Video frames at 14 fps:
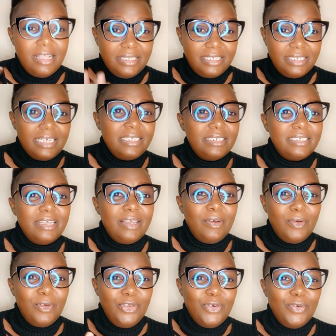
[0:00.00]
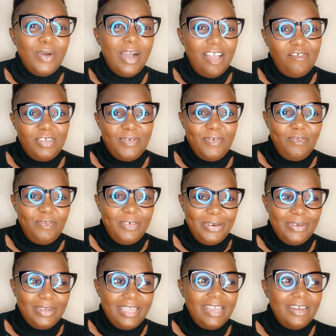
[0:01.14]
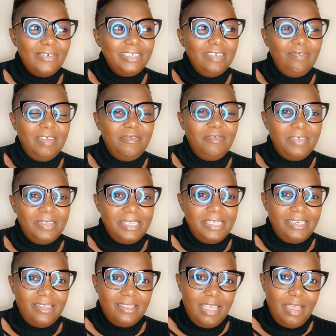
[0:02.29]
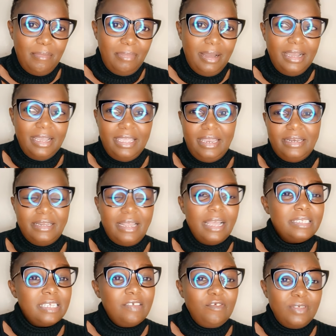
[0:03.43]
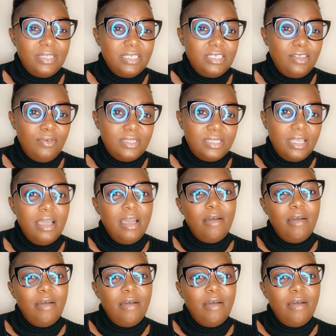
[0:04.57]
just you having your phone okay not even visiting their bank and asking for these loans